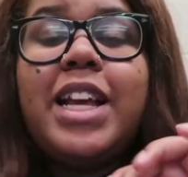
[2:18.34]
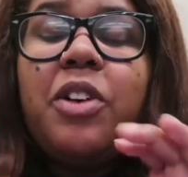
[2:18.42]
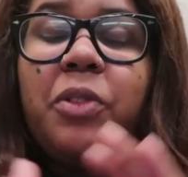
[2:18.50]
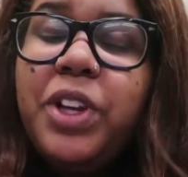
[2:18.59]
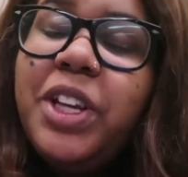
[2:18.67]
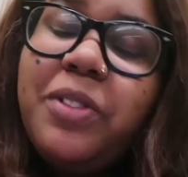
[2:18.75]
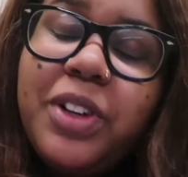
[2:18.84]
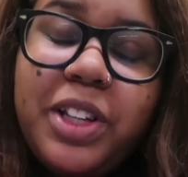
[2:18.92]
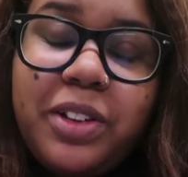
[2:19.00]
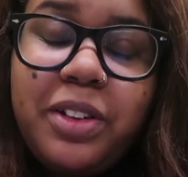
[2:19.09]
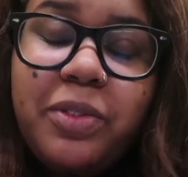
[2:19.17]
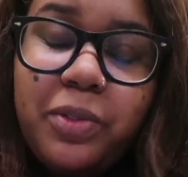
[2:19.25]
I really,
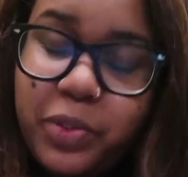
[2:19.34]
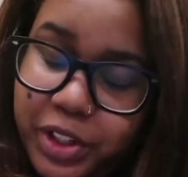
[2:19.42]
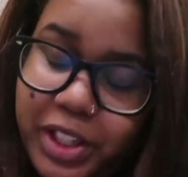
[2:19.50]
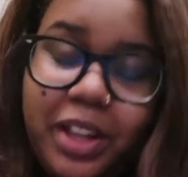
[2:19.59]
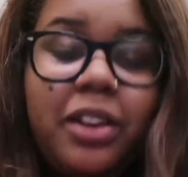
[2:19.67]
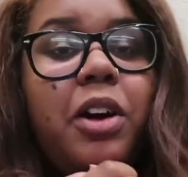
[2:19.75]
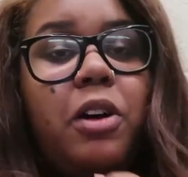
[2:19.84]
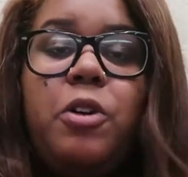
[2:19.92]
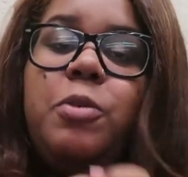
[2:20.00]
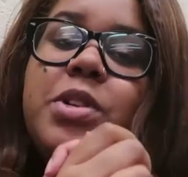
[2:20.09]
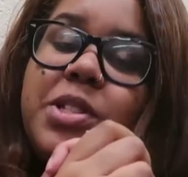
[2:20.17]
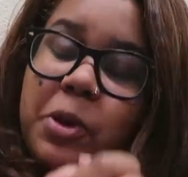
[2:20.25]
really, really
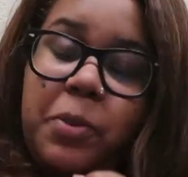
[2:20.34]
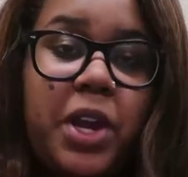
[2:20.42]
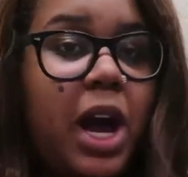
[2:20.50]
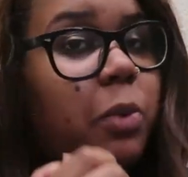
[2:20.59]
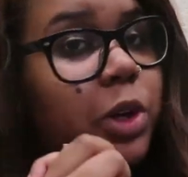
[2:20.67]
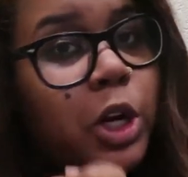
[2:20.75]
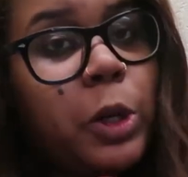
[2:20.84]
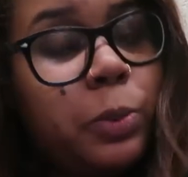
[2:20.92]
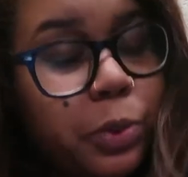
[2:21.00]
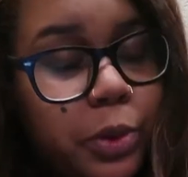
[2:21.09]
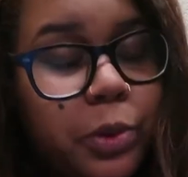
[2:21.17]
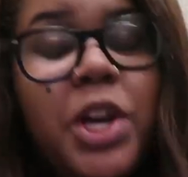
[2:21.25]
hope some of y'all will
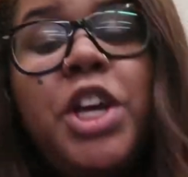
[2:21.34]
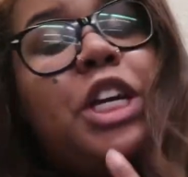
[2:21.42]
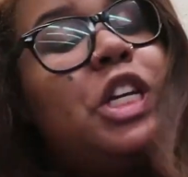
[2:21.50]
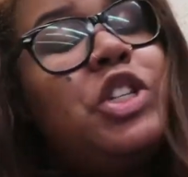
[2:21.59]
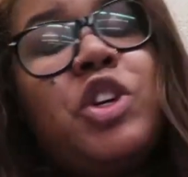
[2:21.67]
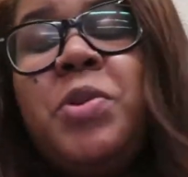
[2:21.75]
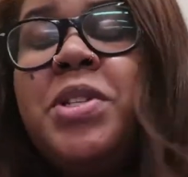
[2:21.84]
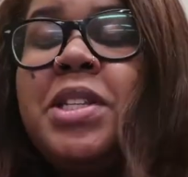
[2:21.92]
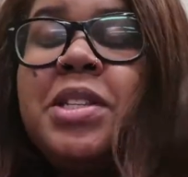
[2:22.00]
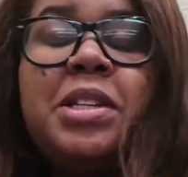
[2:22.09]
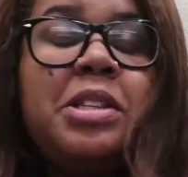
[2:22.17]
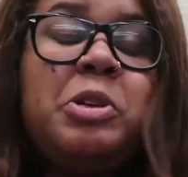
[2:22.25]
come through and show
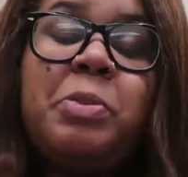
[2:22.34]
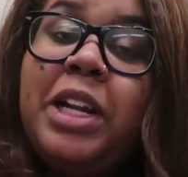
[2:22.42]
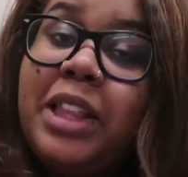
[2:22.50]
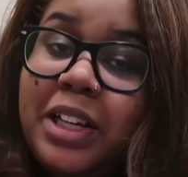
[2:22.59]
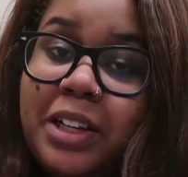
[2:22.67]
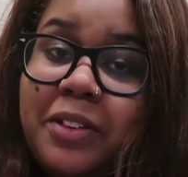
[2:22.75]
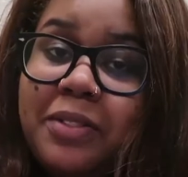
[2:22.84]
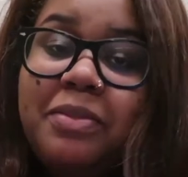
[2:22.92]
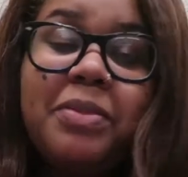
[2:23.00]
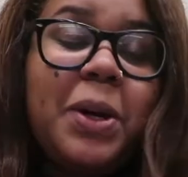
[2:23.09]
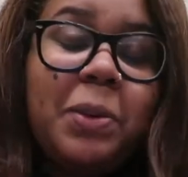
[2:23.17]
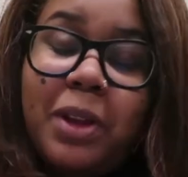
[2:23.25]
sister a little bit of
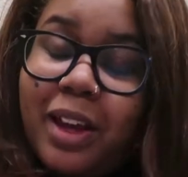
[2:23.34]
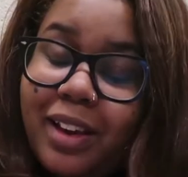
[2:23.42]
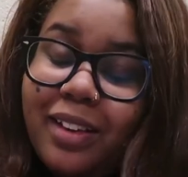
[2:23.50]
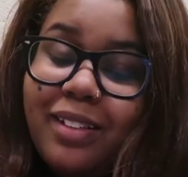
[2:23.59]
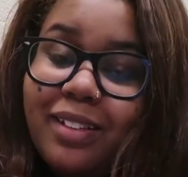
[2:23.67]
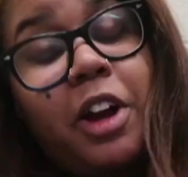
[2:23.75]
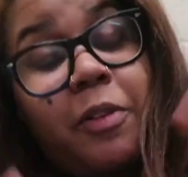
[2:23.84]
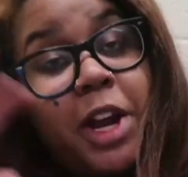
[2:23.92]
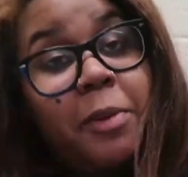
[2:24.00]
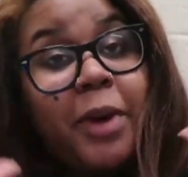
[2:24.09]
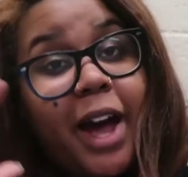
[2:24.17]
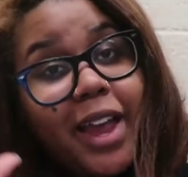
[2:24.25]
love. Okay. All
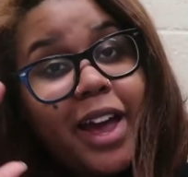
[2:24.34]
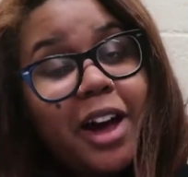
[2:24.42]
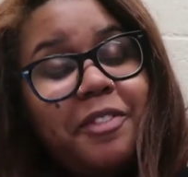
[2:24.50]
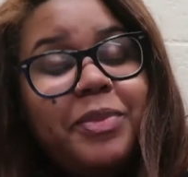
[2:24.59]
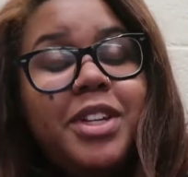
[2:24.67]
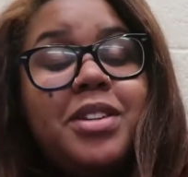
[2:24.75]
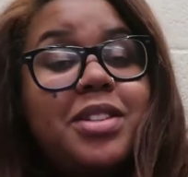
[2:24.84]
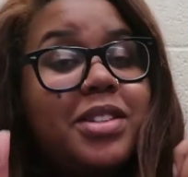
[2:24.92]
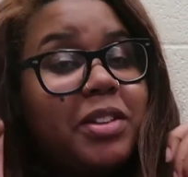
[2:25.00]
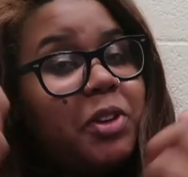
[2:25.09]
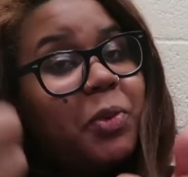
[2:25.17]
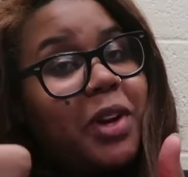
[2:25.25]
right, bye y'all.
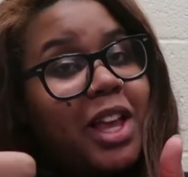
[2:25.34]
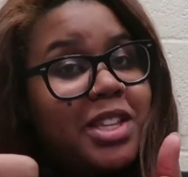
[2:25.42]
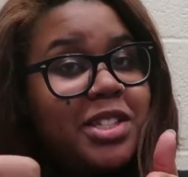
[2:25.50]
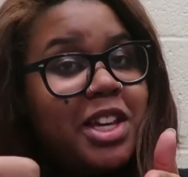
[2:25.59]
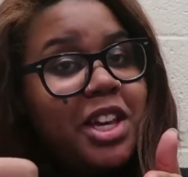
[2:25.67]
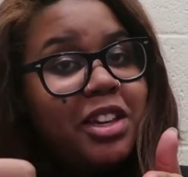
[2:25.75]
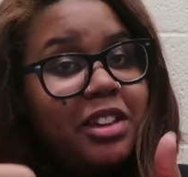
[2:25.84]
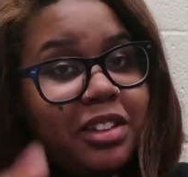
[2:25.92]
See you when I see you.